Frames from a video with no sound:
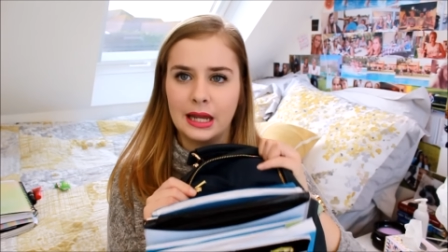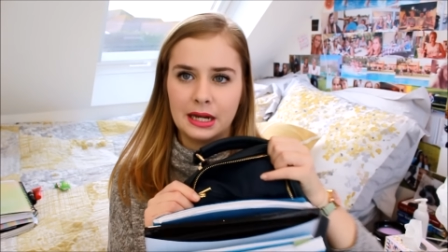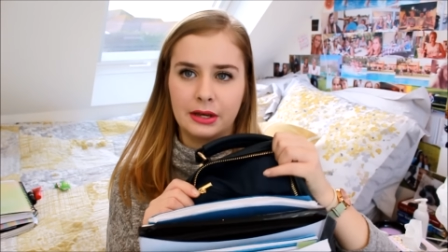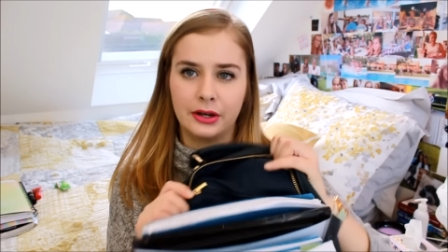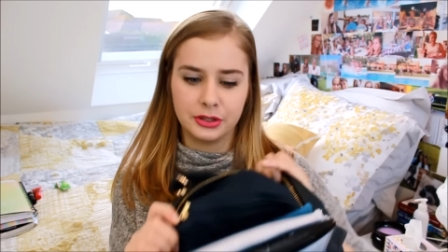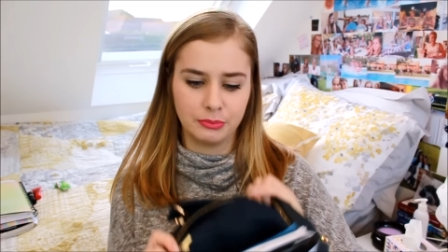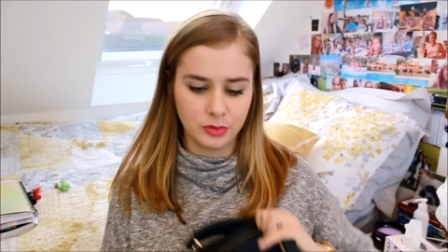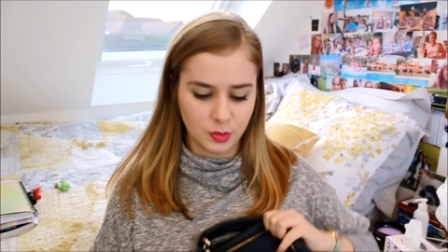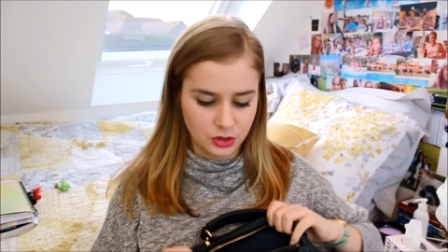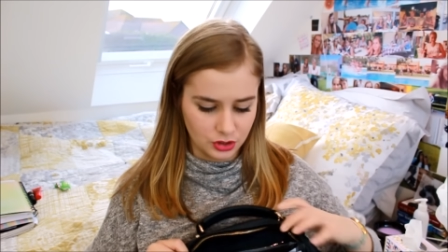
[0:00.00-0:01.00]
lady
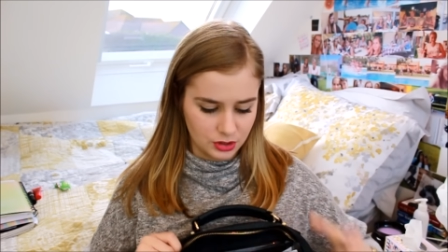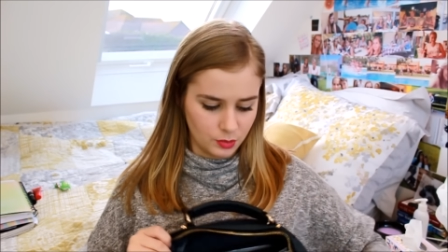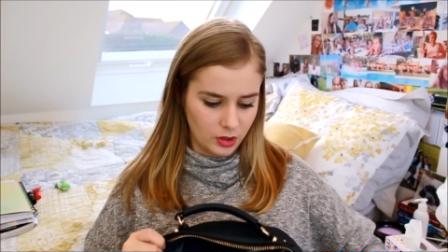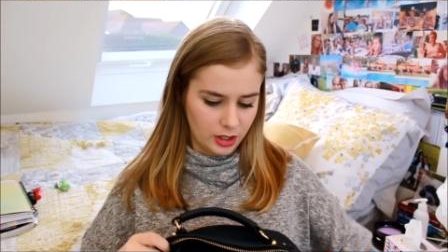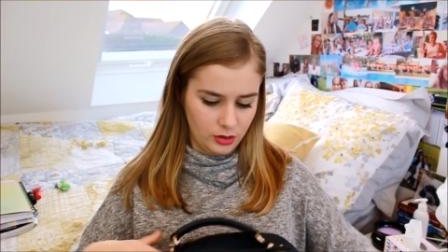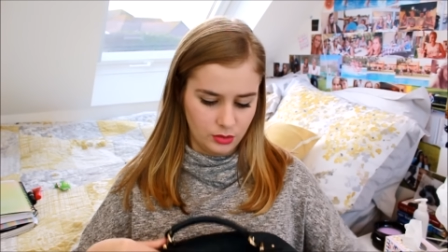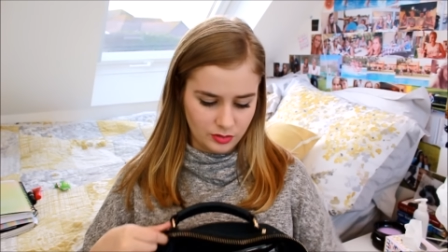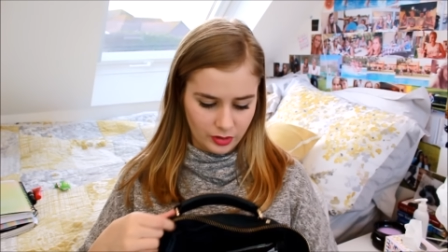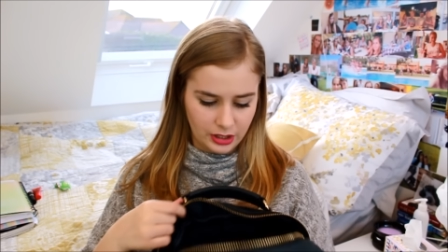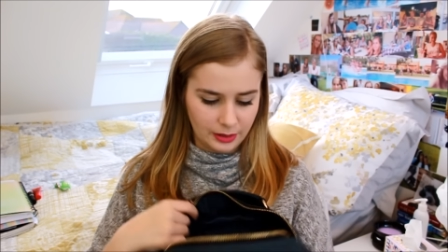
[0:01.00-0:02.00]
items, which is what I use
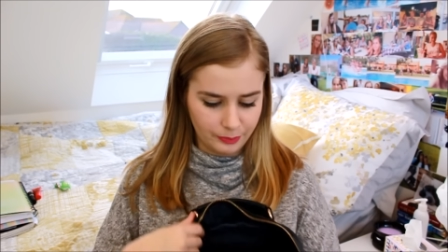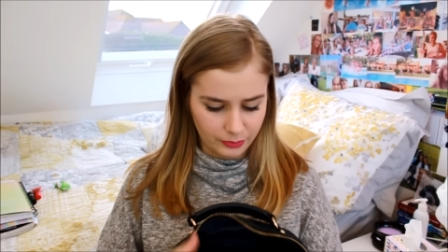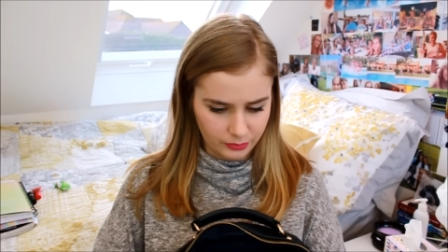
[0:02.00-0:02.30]
for that.